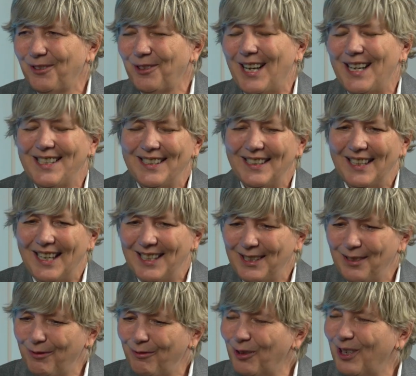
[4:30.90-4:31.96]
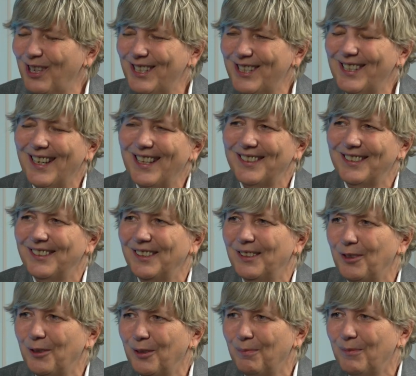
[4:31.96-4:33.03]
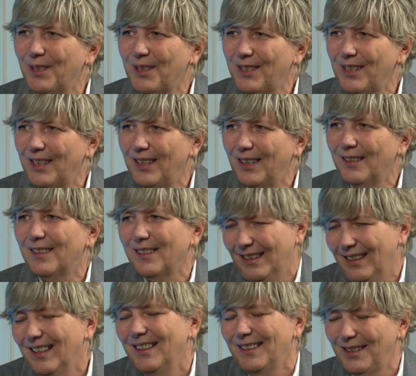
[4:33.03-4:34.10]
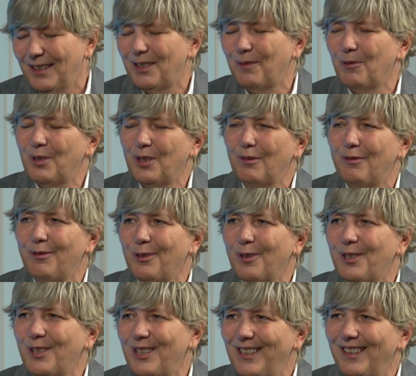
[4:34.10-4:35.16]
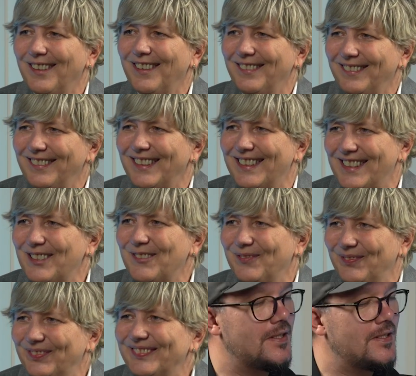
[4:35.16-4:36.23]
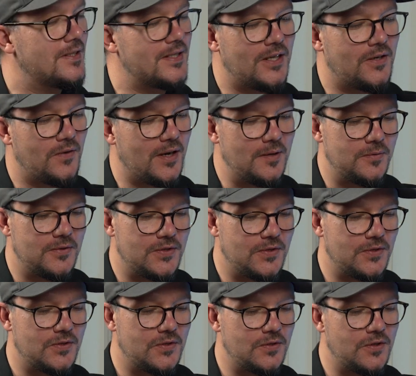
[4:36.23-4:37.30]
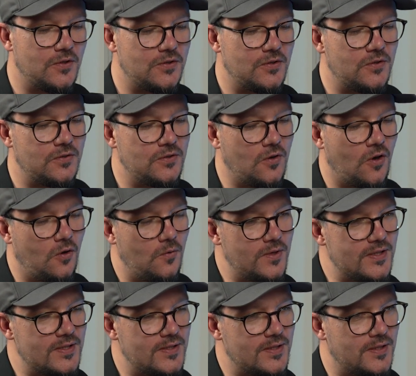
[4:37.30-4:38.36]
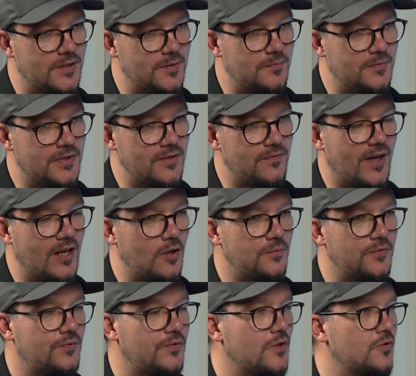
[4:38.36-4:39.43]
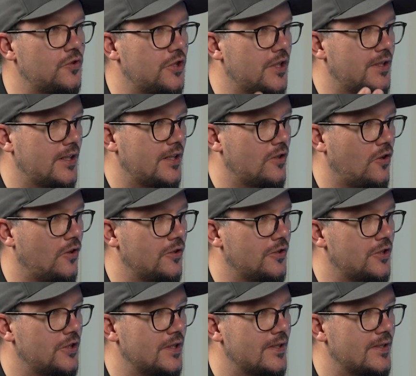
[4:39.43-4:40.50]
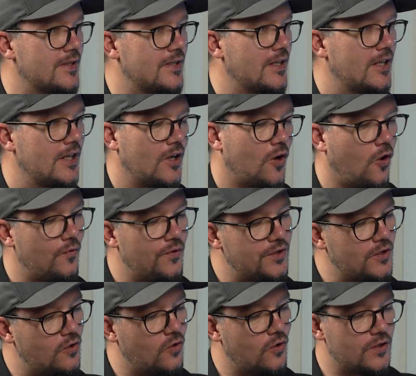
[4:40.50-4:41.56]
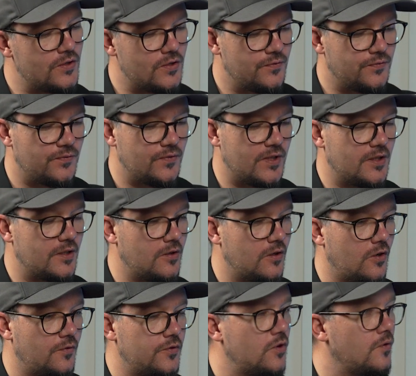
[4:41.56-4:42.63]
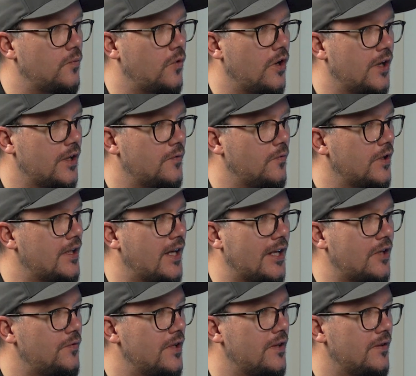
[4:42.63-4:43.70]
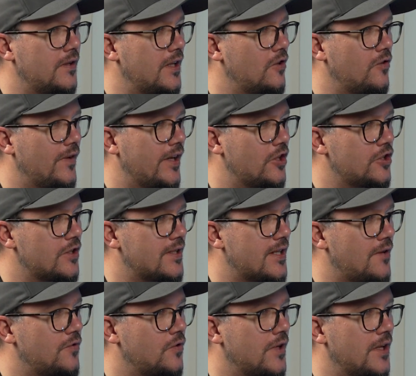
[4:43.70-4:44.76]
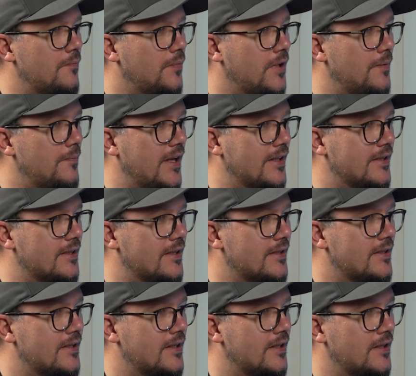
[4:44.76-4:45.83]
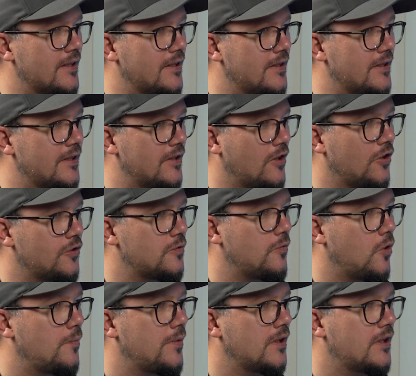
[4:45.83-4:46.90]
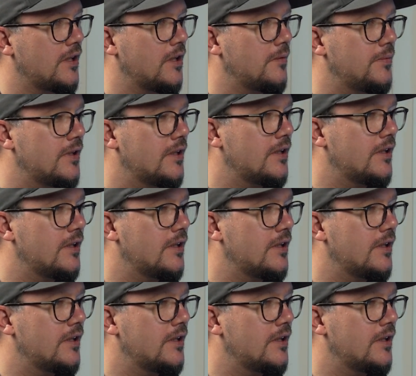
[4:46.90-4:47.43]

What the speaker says: So 1994, I started in ÖAMTC, and this was the first year. Yes. It's incredible. So you always developed future technologies. Over the course of your work, what kind of innovations have you implemented in the automobile club?